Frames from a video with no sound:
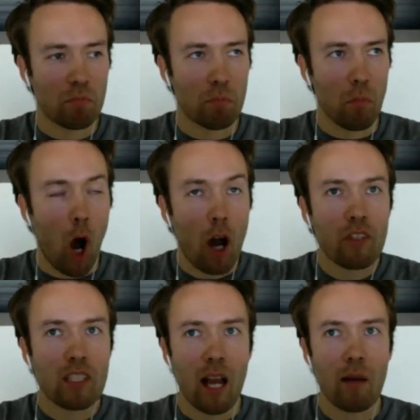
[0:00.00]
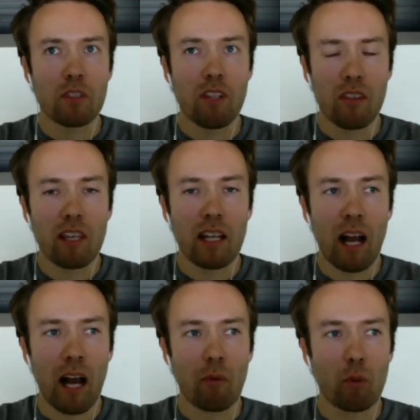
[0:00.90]
oftentimes the thing
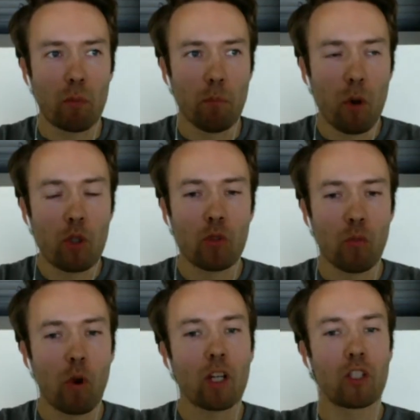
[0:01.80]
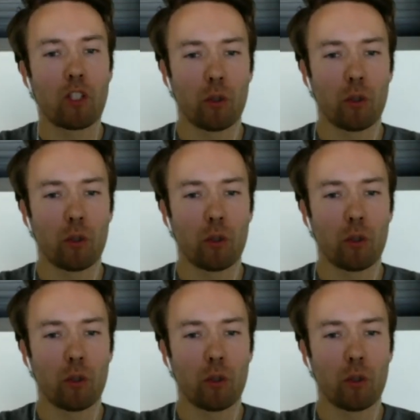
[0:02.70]
I would most want to do.